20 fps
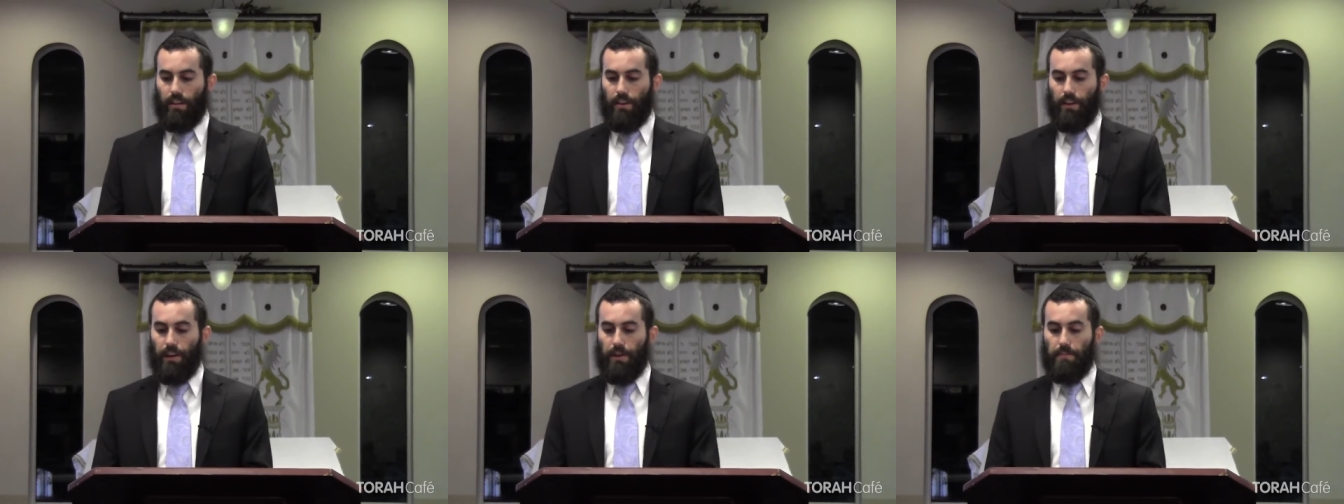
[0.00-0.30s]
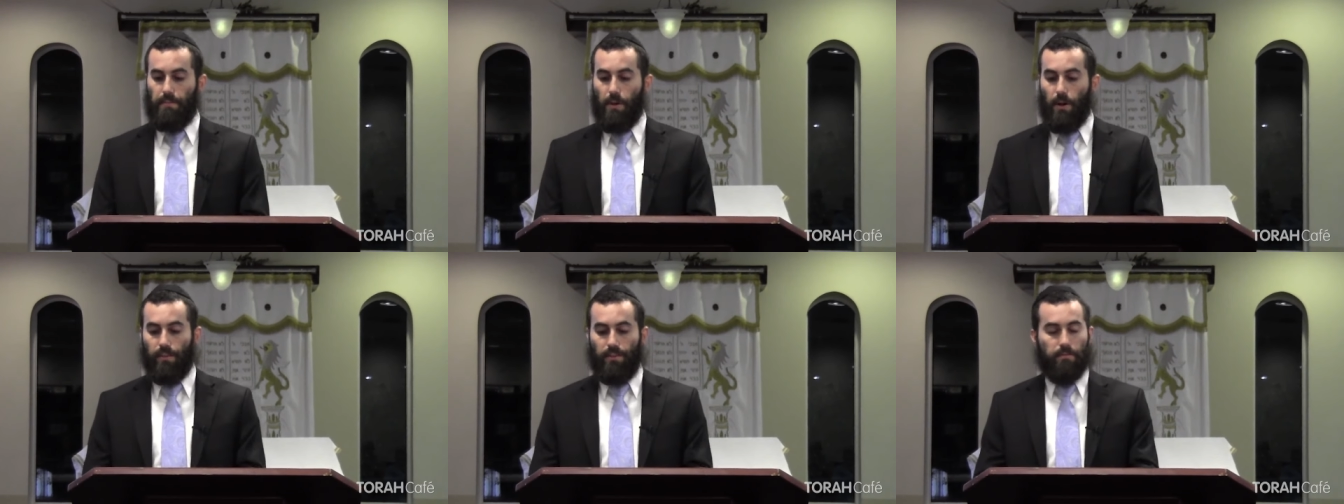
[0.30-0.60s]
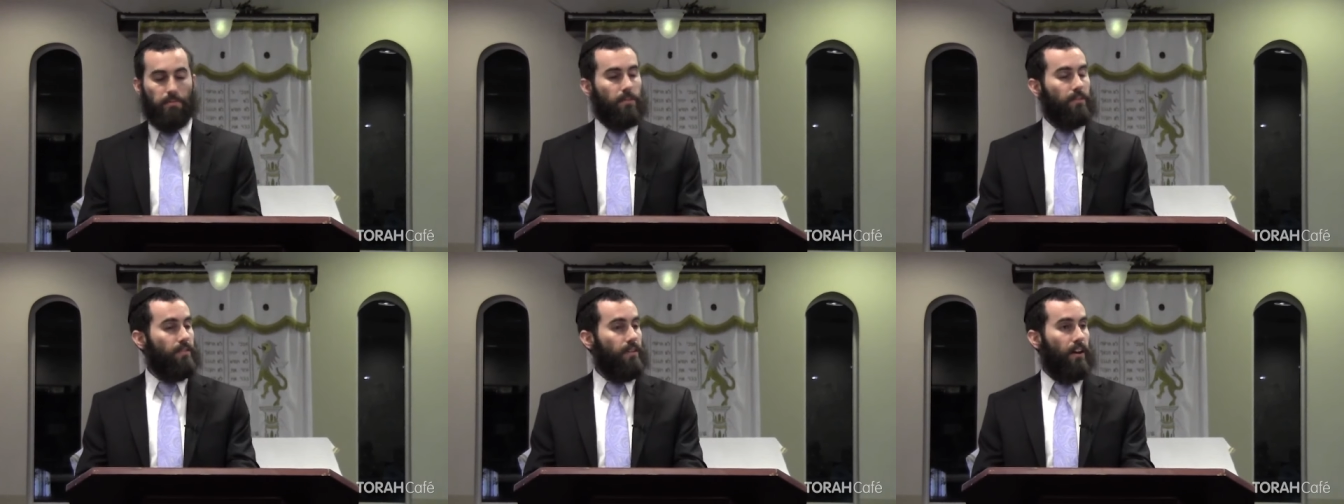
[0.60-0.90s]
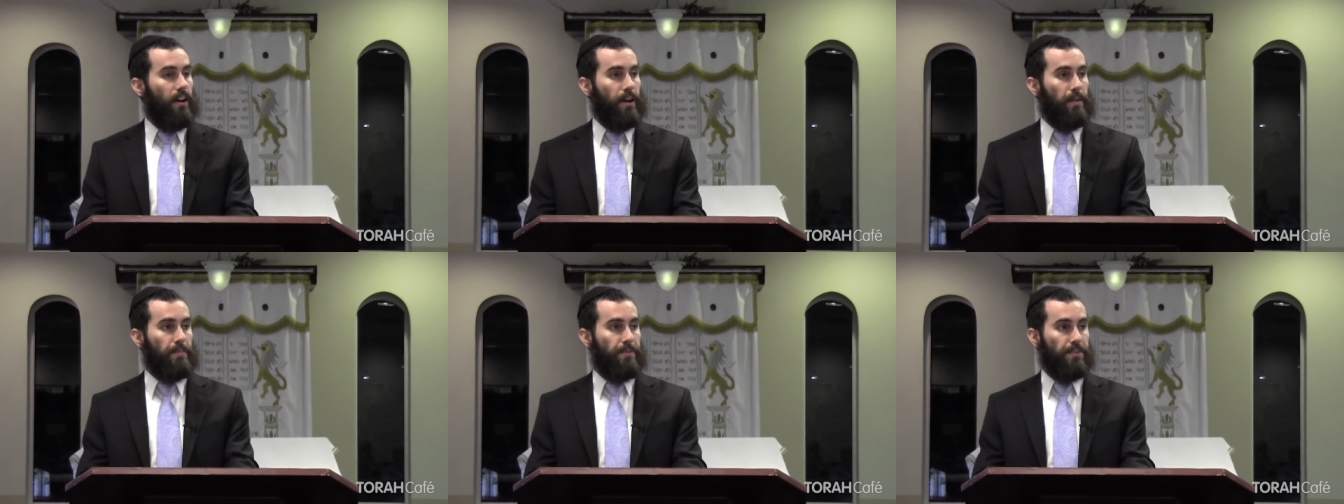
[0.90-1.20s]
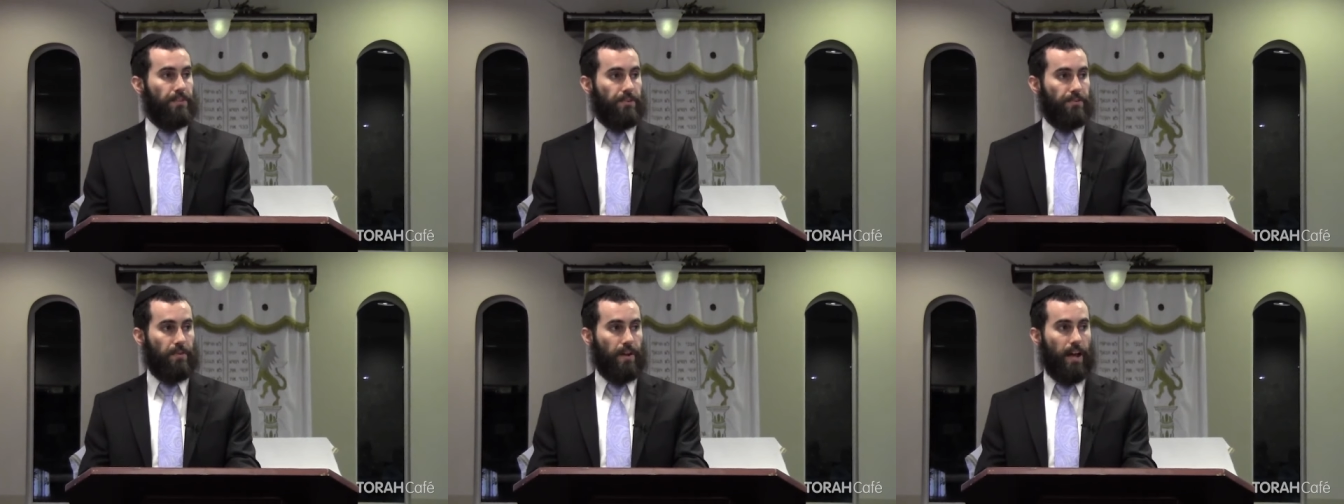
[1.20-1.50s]
In multiple
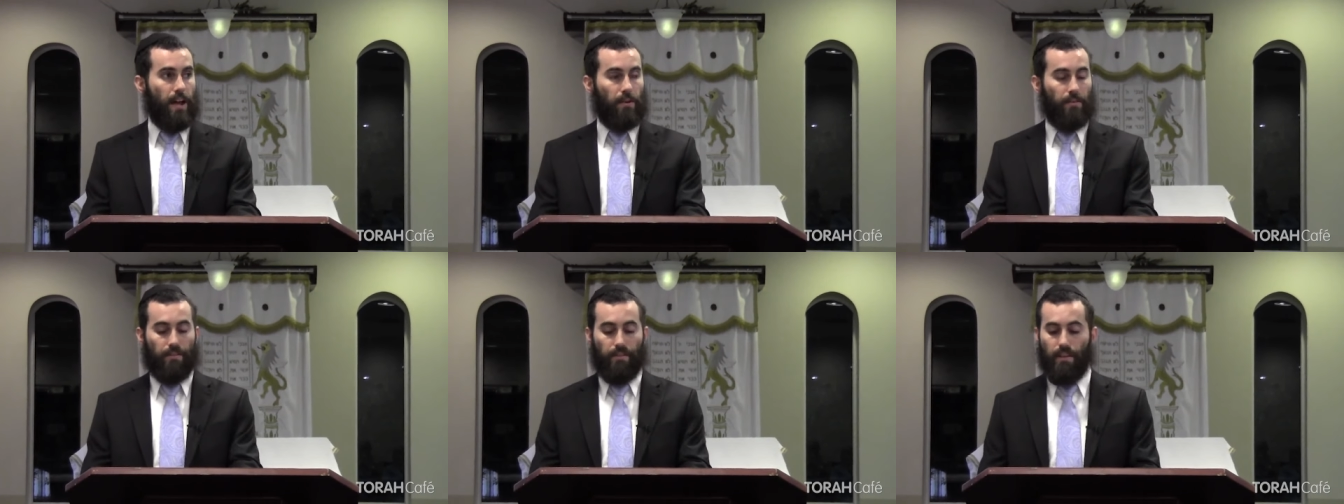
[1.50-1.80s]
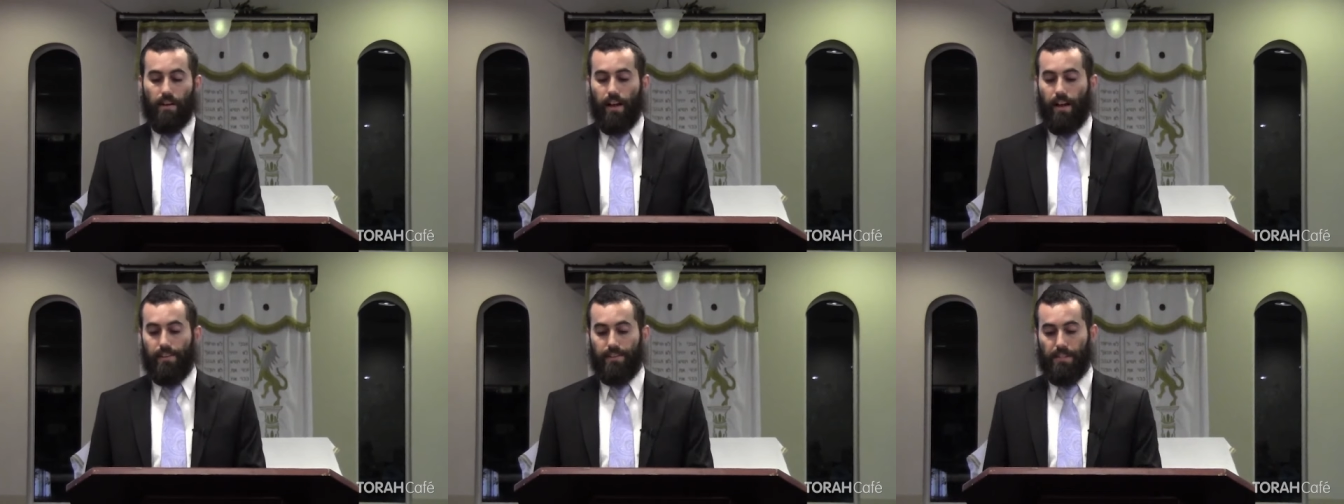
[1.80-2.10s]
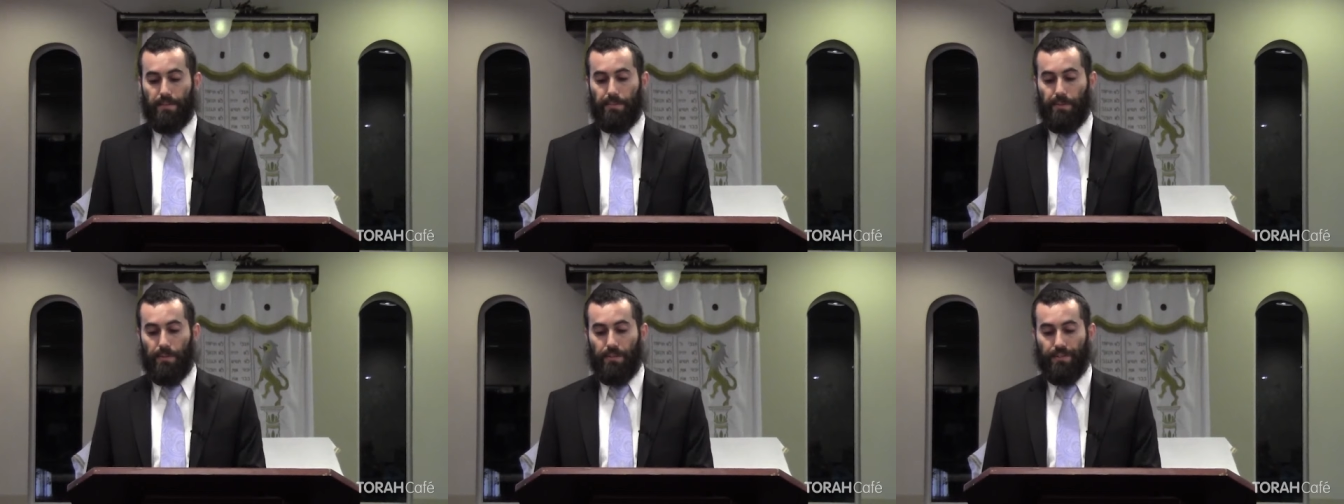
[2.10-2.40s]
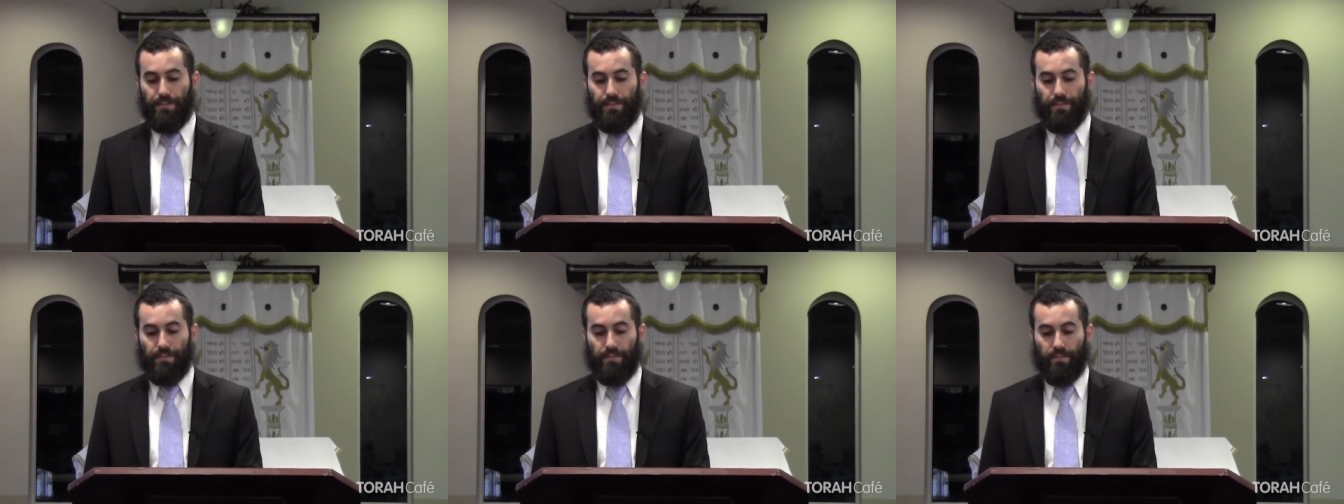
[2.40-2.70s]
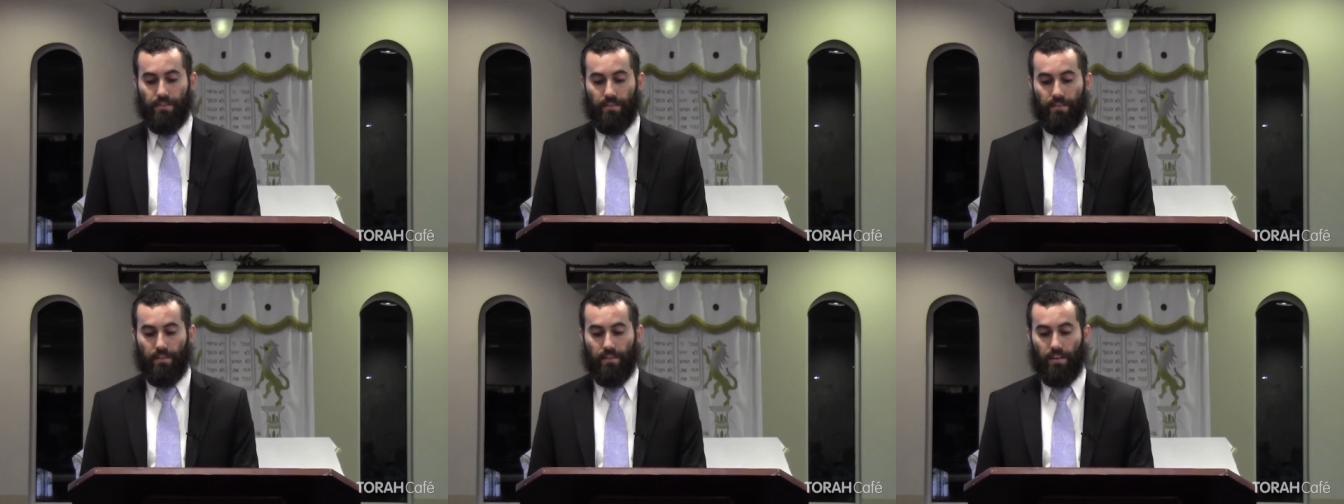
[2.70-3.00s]
times throughout the Gospels,